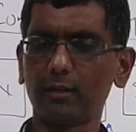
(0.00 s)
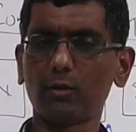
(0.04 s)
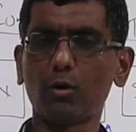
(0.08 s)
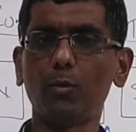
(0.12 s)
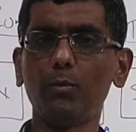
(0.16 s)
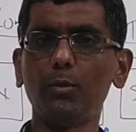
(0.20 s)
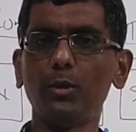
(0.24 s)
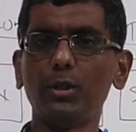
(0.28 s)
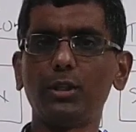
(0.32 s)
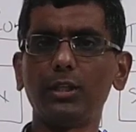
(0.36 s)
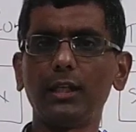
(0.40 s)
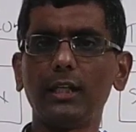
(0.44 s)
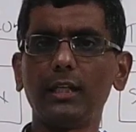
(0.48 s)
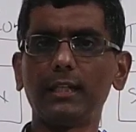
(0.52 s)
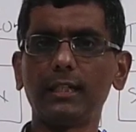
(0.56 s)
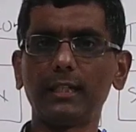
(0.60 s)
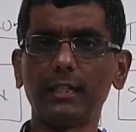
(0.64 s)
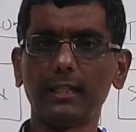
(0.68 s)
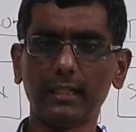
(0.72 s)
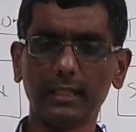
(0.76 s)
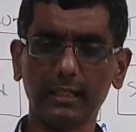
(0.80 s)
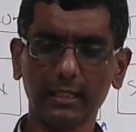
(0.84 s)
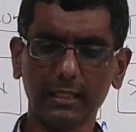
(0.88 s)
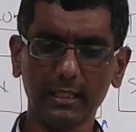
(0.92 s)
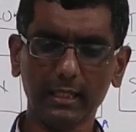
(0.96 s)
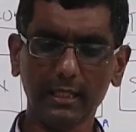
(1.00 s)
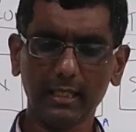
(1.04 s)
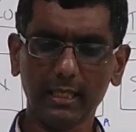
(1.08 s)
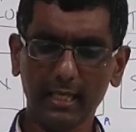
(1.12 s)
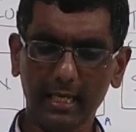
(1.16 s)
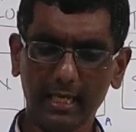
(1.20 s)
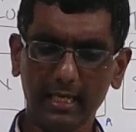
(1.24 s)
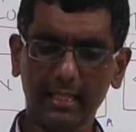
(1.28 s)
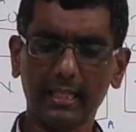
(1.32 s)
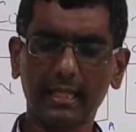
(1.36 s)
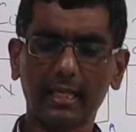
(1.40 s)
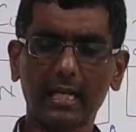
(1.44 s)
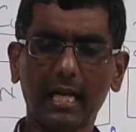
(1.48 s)
commutator,
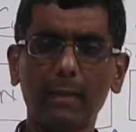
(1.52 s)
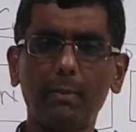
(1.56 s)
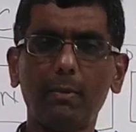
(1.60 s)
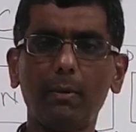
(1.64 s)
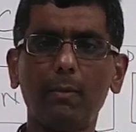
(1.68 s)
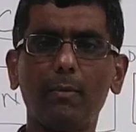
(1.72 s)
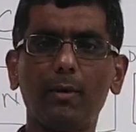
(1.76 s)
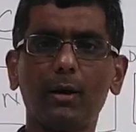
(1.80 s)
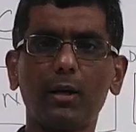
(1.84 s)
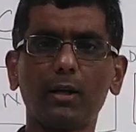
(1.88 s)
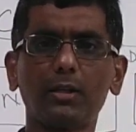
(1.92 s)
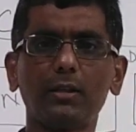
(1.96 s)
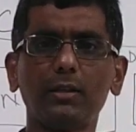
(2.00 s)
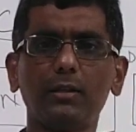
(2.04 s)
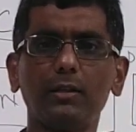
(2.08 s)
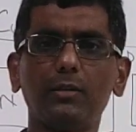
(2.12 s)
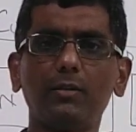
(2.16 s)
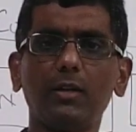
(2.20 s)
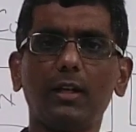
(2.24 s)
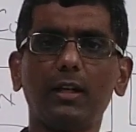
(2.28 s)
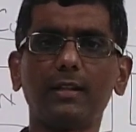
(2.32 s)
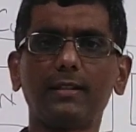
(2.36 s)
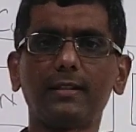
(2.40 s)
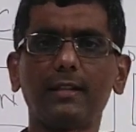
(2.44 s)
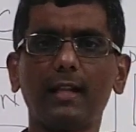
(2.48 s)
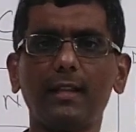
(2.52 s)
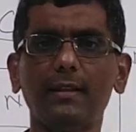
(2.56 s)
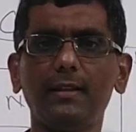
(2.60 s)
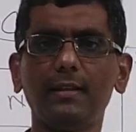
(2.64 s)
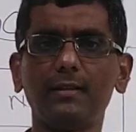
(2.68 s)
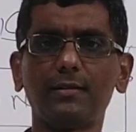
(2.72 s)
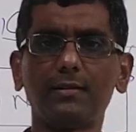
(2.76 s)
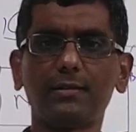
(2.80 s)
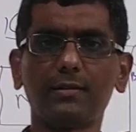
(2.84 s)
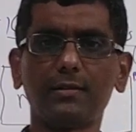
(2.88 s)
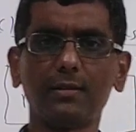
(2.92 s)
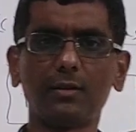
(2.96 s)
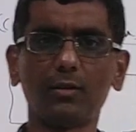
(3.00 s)
and the carbon brush. This one is like
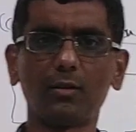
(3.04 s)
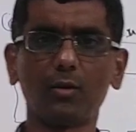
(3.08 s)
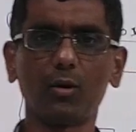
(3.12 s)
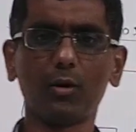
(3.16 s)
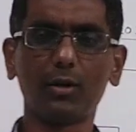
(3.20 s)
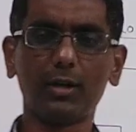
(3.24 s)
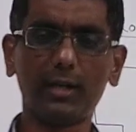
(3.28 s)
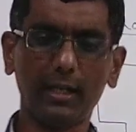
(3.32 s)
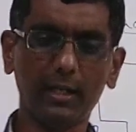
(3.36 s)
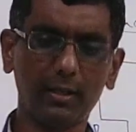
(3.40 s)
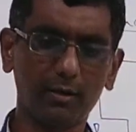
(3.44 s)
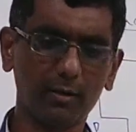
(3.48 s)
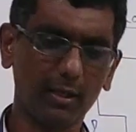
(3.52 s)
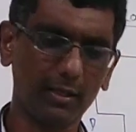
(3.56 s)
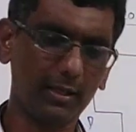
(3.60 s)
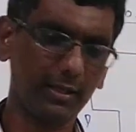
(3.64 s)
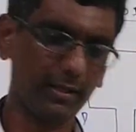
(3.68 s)
this, rotate like